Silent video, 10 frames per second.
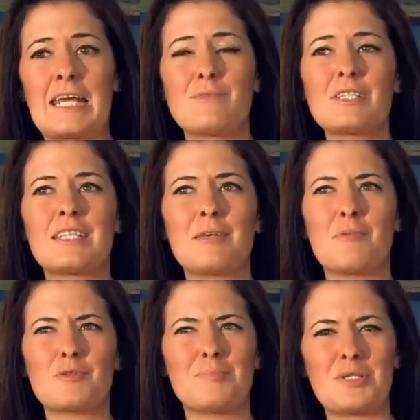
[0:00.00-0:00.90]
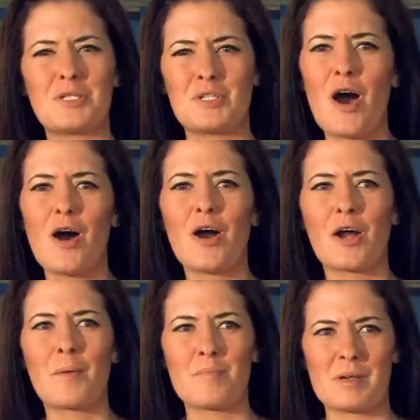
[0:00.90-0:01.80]
It was the most
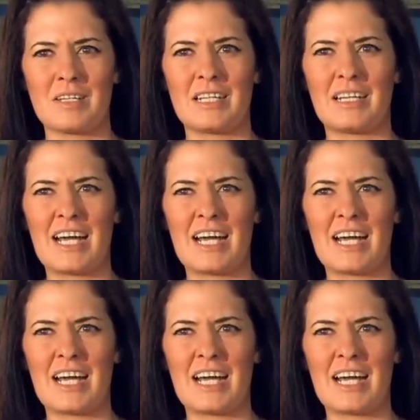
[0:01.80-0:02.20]
bizarre building.